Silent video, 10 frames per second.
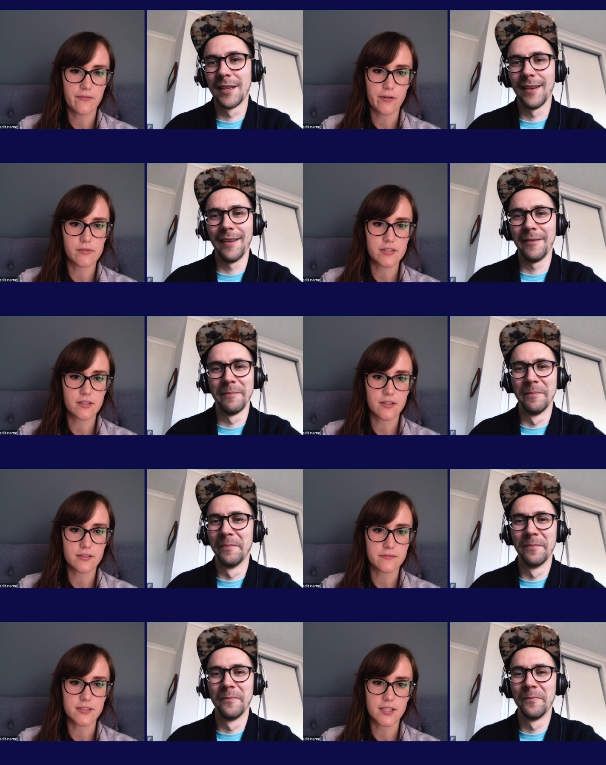Speaker 1: Like everyone's no. got
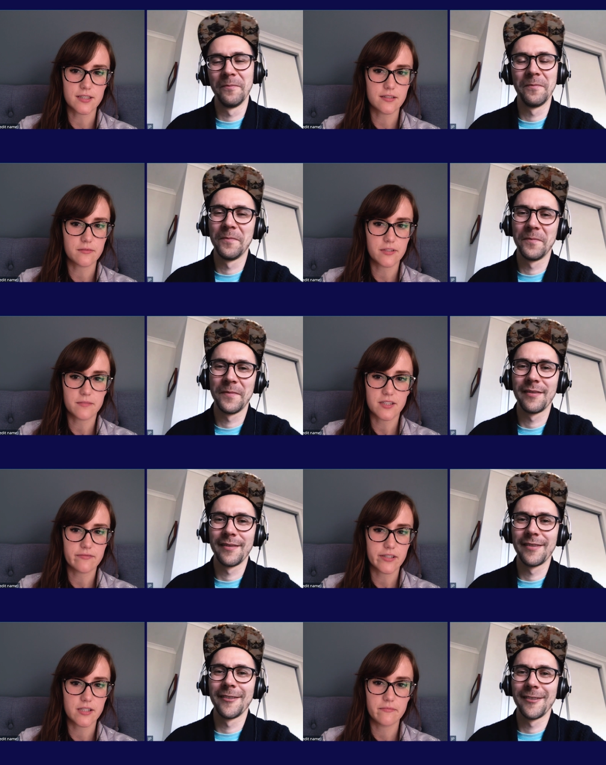different things that work best
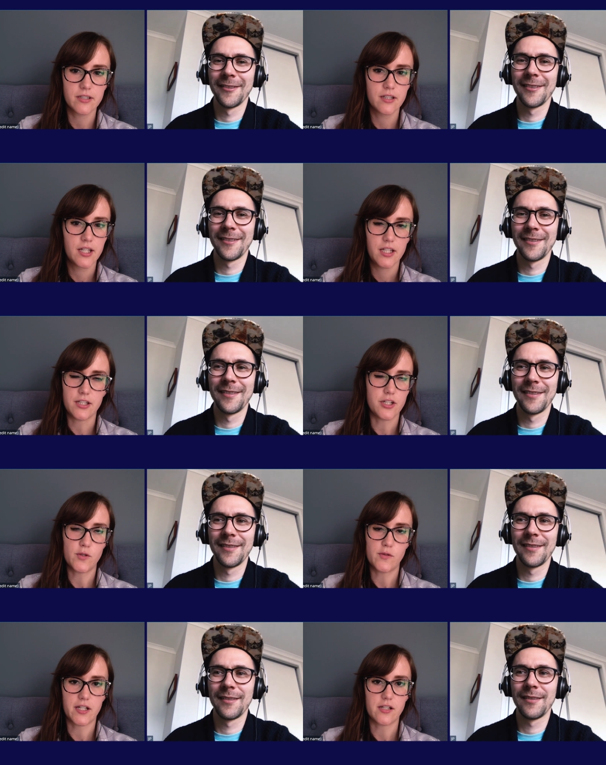for them, and
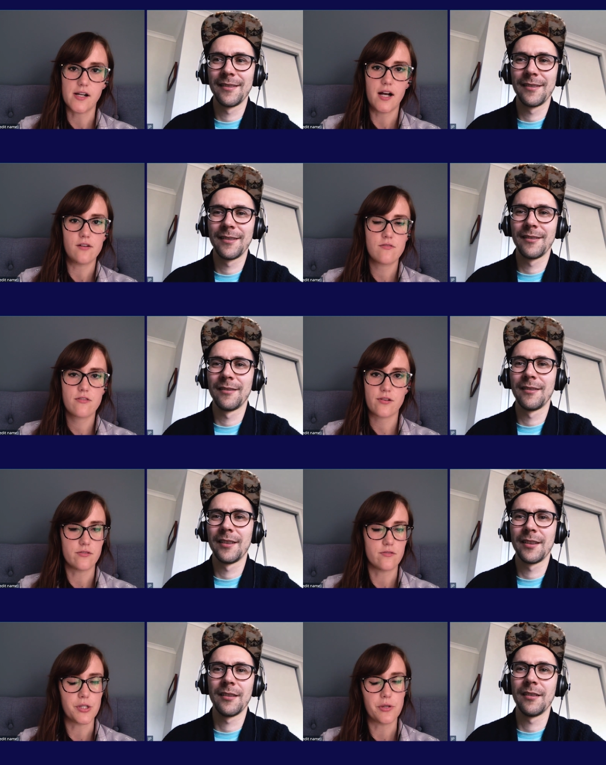you'll figure out
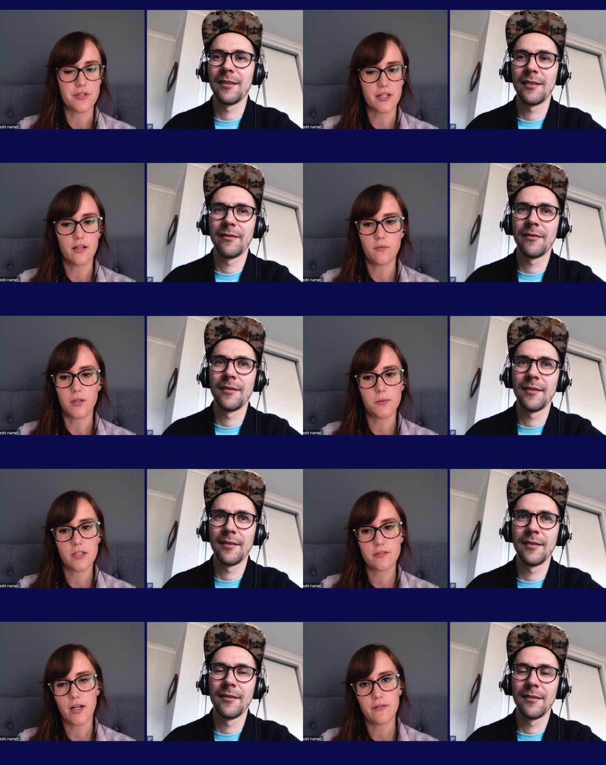through using it what
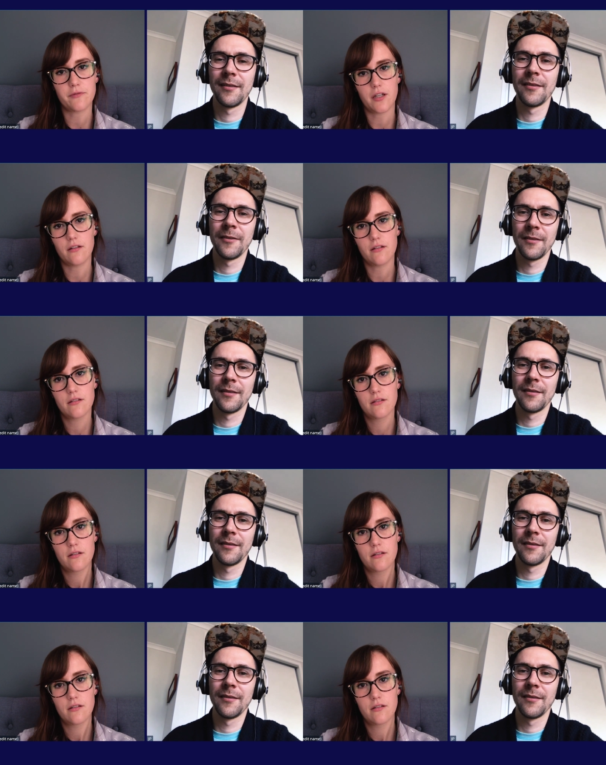works right for you.